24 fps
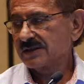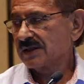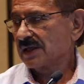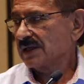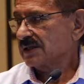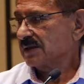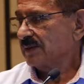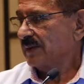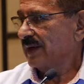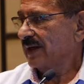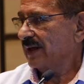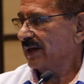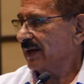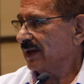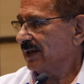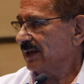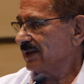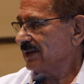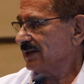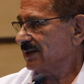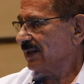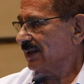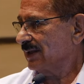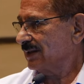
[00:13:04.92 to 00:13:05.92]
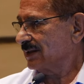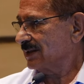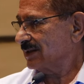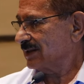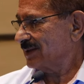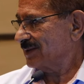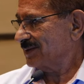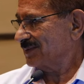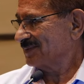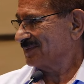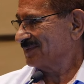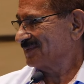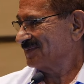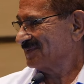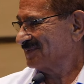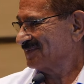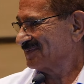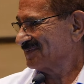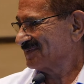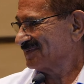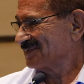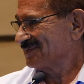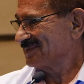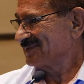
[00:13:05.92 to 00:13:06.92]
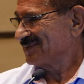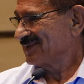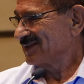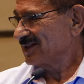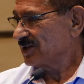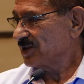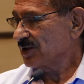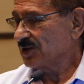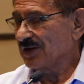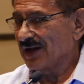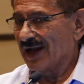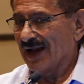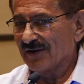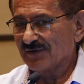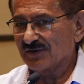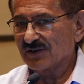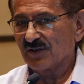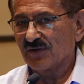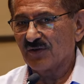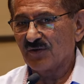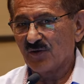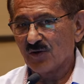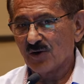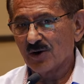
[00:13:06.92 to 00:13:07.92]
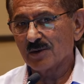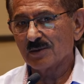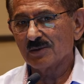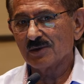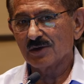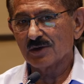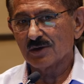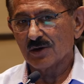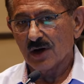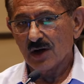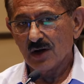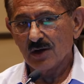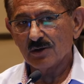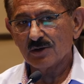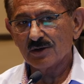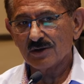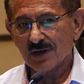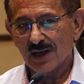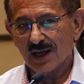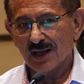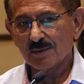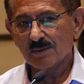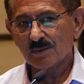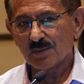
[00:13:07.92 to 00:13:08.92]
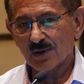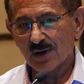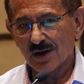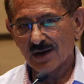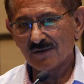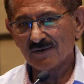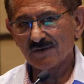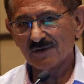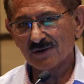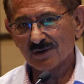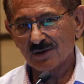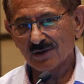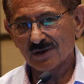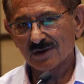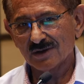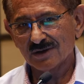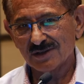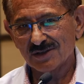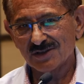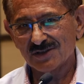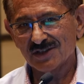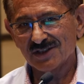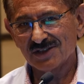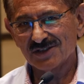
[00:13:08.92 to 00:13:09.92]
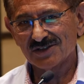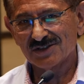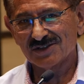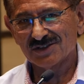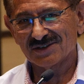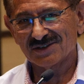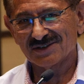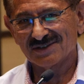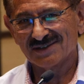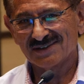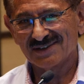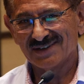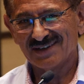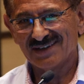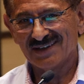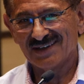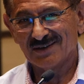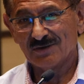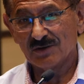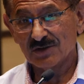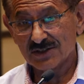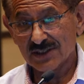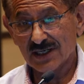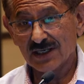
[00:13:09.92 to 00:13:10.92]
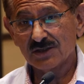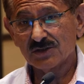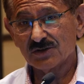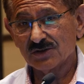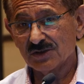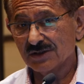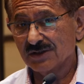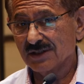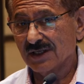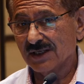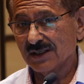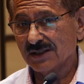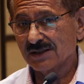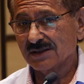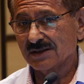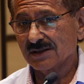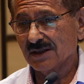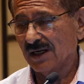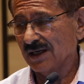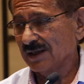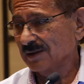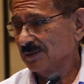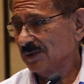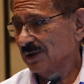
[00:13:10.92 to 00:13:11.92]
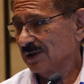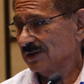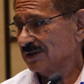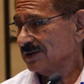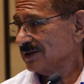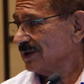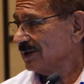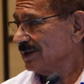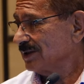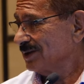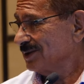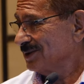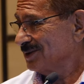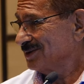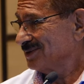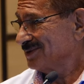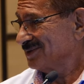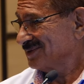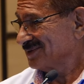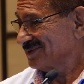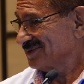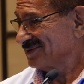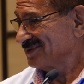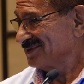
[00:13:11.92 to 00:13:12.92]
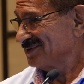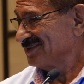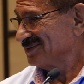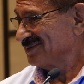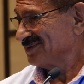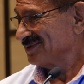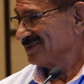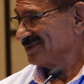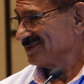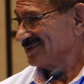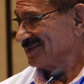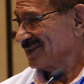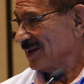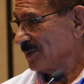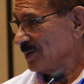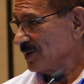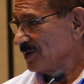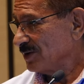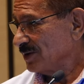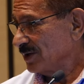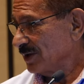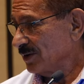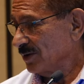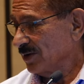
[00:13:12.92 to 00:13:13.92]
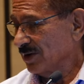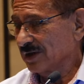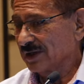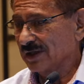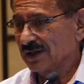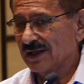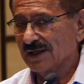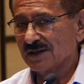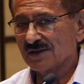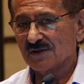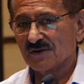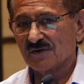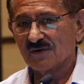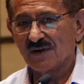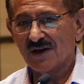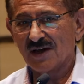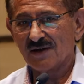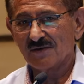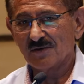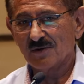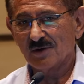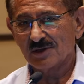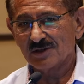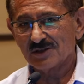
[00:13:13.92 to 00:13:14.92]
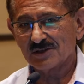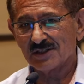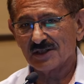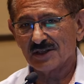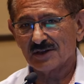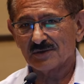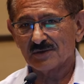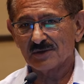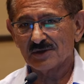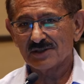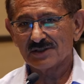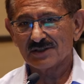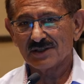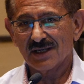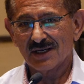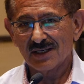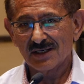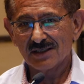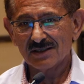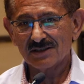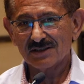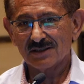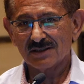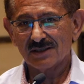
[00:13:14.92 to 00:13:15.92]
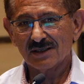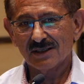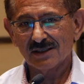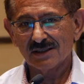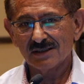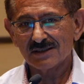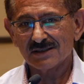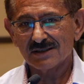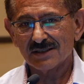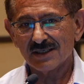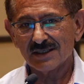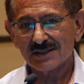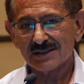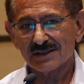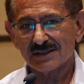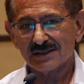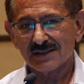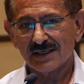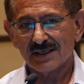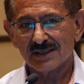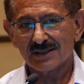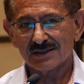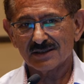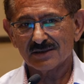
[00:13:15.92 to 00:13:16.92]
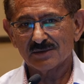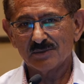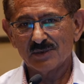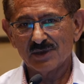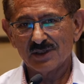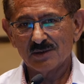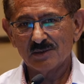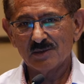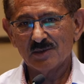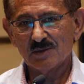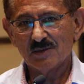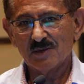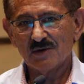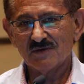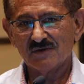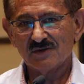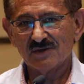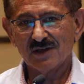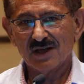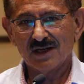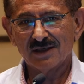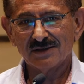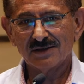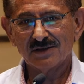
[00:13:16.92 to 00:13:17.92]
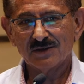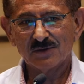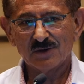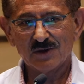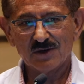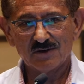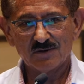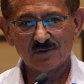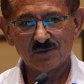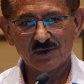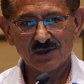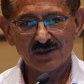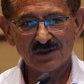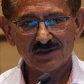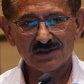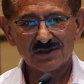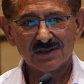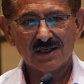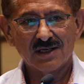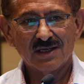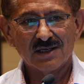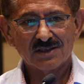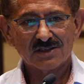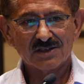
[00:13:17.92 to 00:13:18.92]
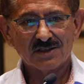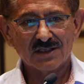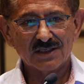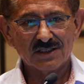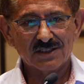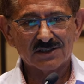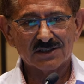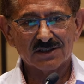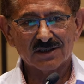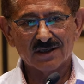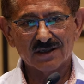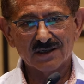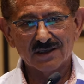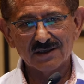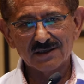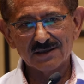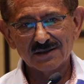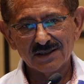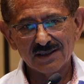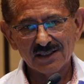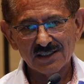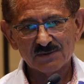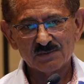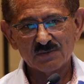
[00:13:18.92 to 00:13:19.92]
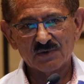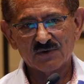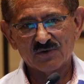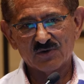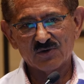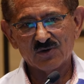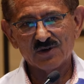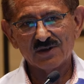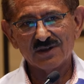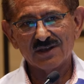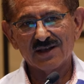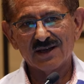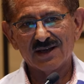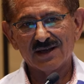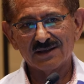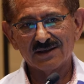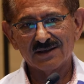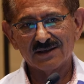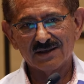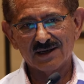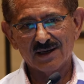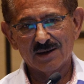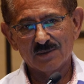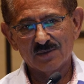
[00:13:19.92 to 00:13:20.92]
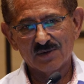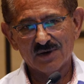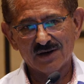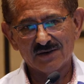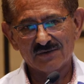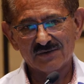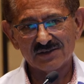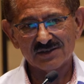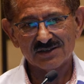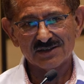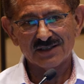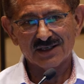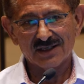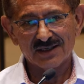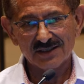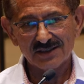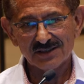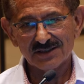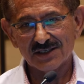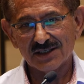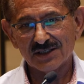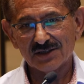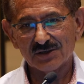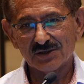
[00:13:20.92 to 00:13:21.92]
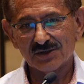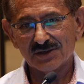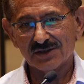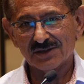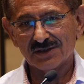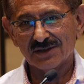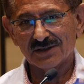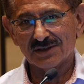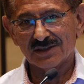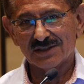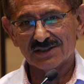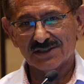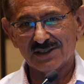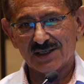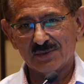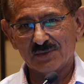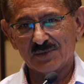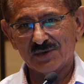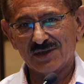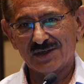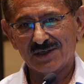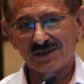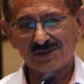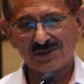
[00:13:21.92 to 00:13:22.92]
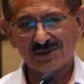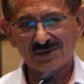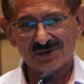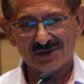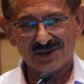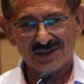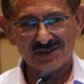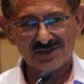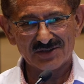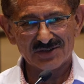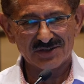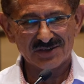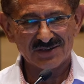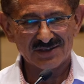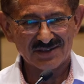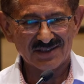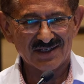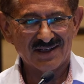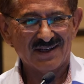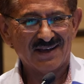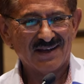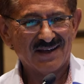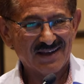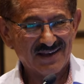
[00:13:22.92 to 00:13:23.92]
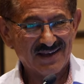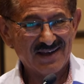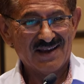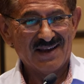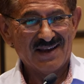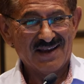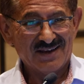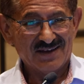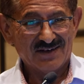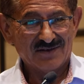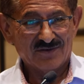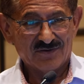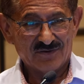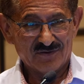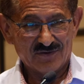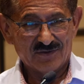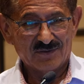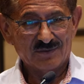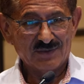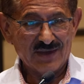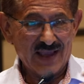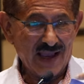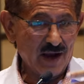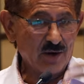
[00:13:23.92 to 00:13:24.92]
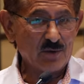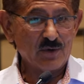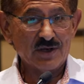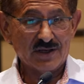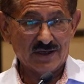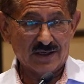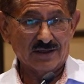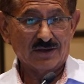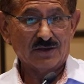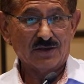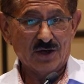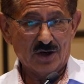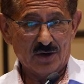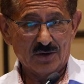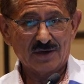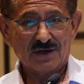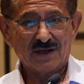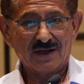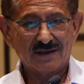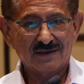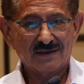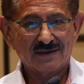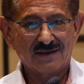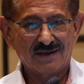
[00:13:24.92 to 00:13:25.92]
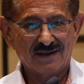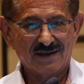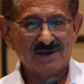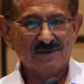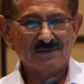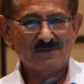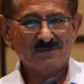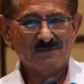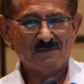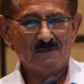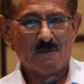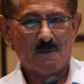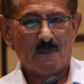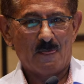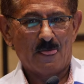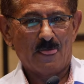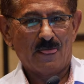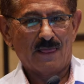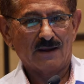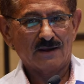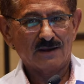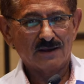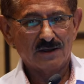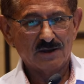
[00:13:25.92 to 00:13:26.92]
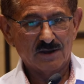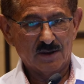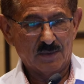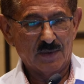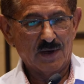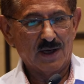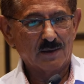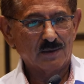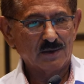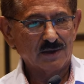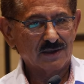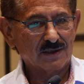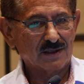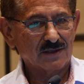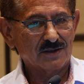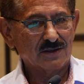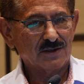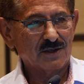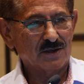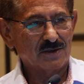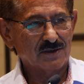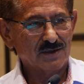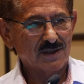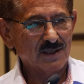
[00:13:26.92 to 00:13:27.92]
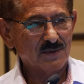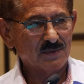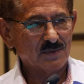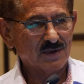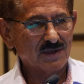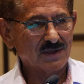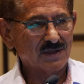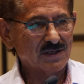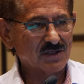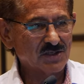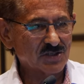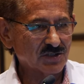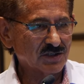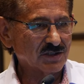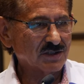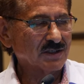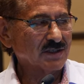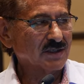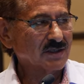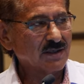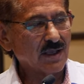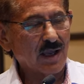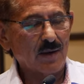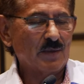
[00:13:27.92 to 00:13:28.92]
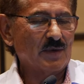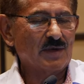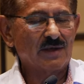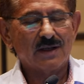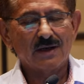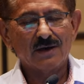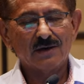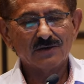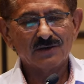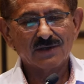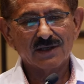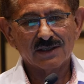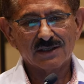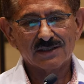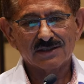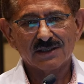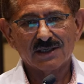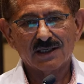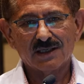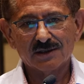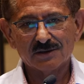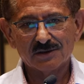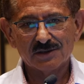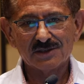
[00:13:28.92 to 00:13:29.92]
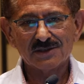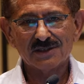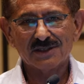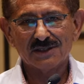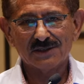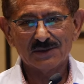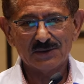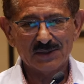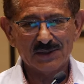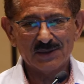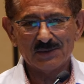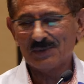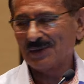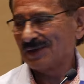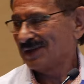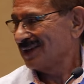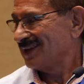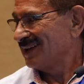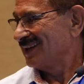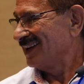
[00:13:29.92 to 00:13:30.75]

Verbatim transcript: doesn't make any sense. So you have to form your own nonprofit organization, which actually takes nine months to do. I mean, in order to get your 501c3 status in the United States, it takes a minimum of nine to 12 months. So they started this before they had the nonprofit status. They couldn't accept any donations. Now we can donate to them. You know, the public can donate, but initially, I mean, they don't take salaries anyway, but,